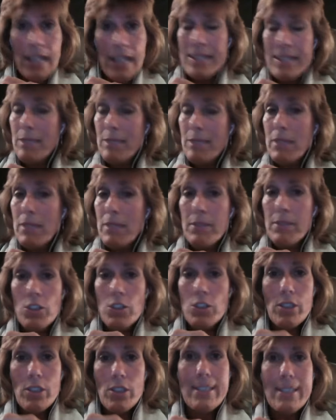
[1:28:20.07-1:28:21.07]
Sometimes it
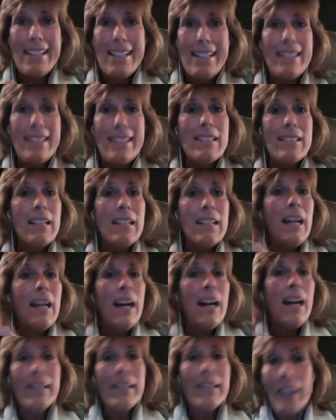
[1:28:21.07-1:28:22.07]
just takes
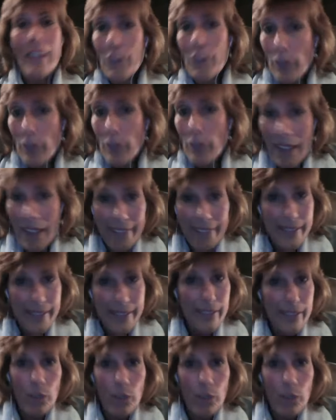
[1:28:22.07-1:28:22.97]
another lens